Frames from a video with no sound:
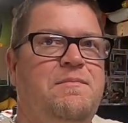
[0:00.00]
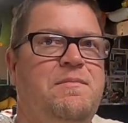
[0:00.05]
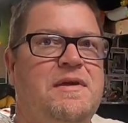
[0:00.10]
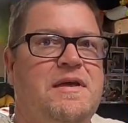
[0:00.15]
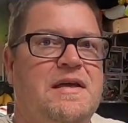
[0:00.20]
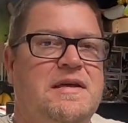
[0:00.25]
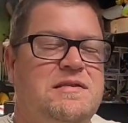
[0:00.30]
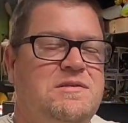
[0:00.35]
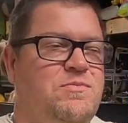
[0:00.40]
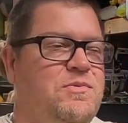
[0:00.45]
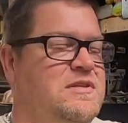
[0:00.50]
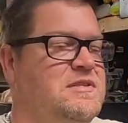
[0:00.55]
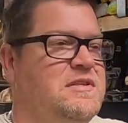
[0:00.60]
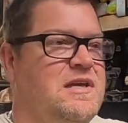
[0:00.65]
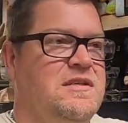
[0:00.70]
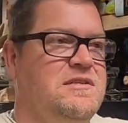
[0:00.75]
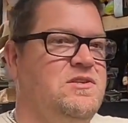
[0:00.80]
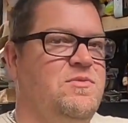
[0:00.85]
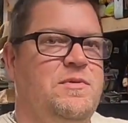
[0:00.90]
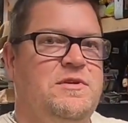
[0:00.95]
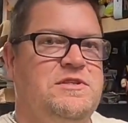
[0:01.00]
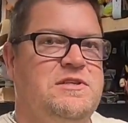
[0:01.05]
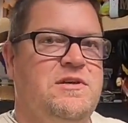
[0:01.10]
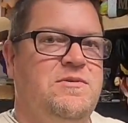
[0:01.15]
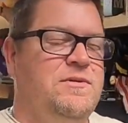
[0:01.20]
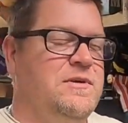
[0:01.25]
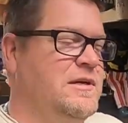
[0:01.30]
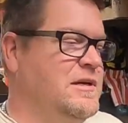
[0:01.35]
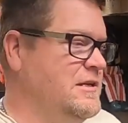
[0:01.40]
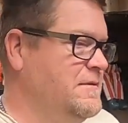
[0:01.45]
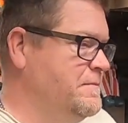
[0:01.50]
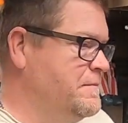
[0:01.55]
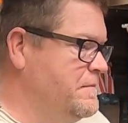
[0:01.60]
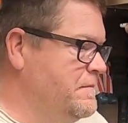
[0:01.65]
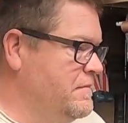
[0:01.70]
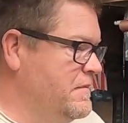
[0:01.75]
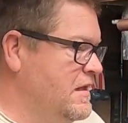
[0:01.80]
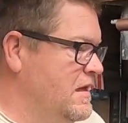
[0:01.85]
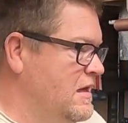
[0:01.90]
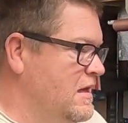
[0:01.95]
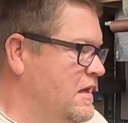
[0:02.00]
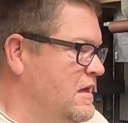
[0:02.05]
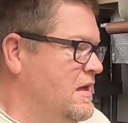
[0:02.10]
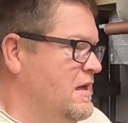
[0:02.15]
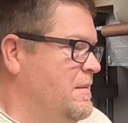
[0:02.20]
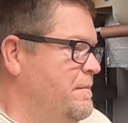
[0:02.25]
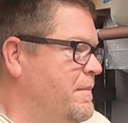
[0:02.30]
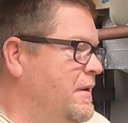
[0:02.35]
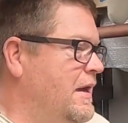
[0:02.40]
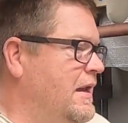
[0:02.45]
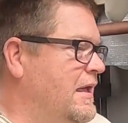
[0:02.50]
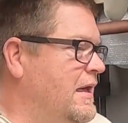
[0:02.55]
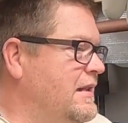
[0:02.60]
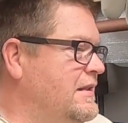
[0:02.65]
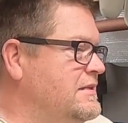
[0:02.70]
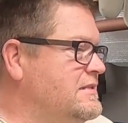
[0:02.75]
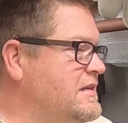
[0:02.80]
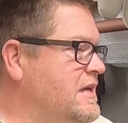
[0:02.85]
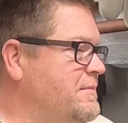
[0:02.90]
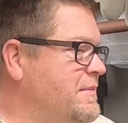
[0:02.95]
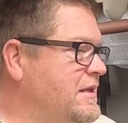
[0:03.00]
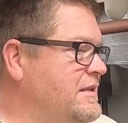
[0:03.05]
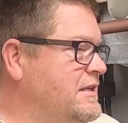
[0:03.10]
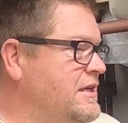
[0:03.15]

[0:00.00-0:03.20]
because we just got so much going on. But this is going to